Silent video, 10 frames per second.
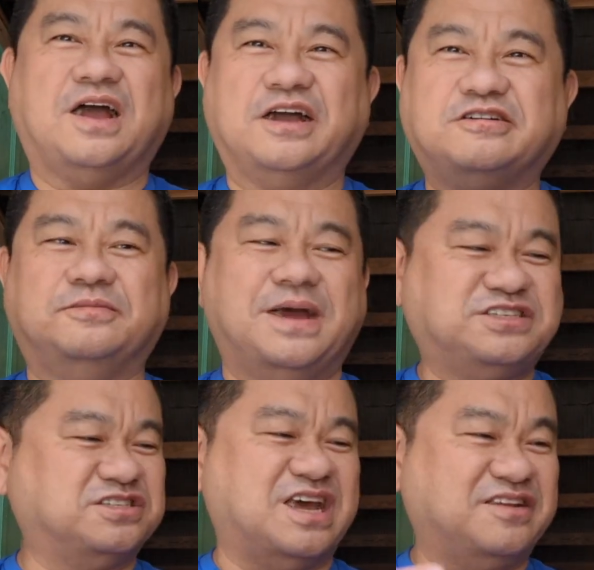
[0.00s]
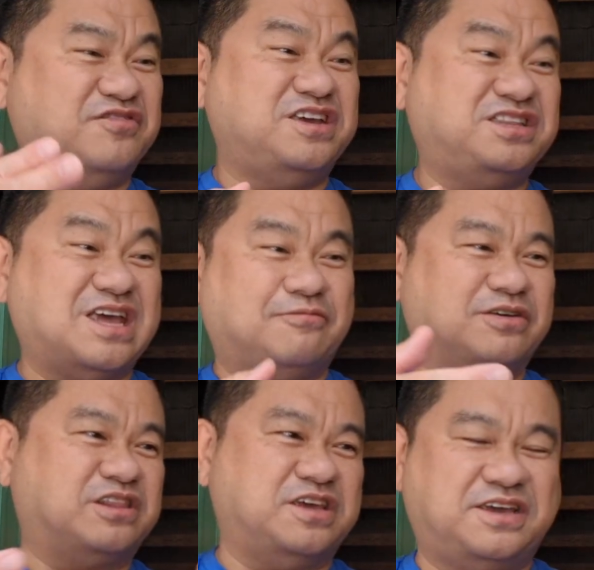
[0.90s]
I could imagine that if you eat that
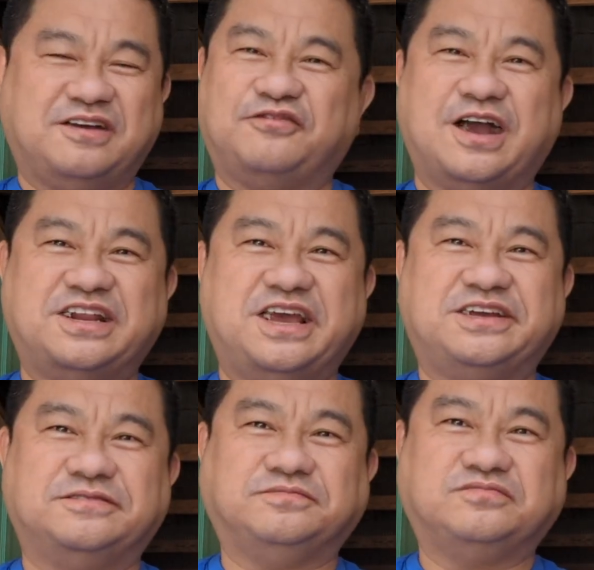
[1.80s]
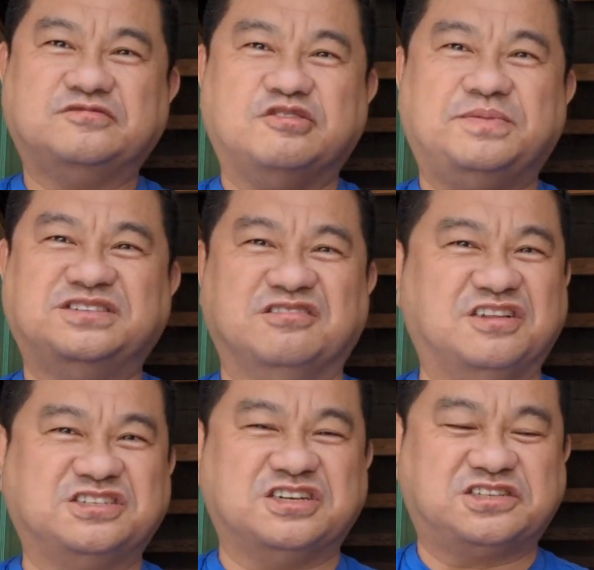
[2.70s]
with the fried egg, it would be
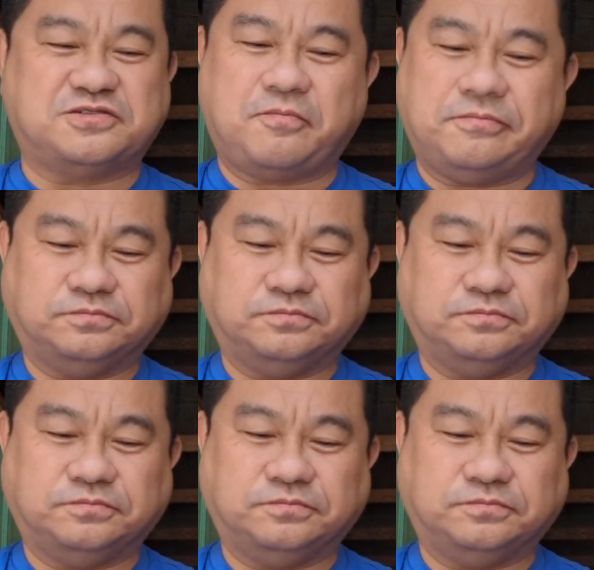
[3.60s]
delicious.